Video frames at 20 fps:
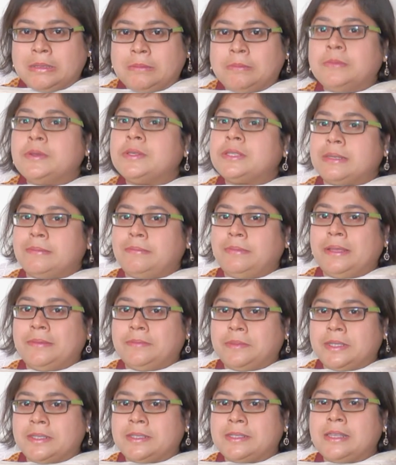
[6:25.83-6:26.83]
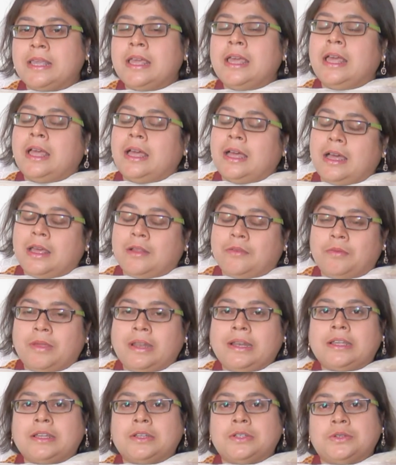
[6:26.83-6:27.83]
Most epileptics are
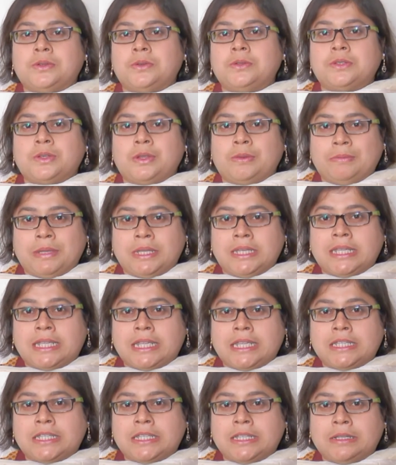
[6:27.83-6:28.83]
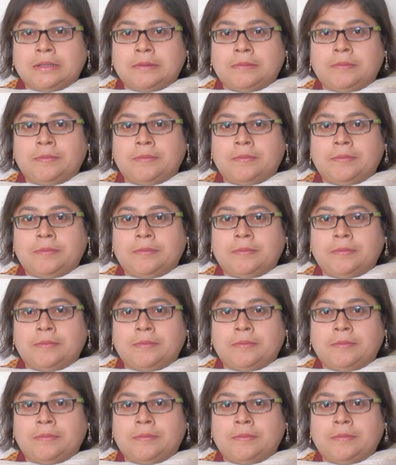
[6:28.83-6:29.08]
well controlled on medication.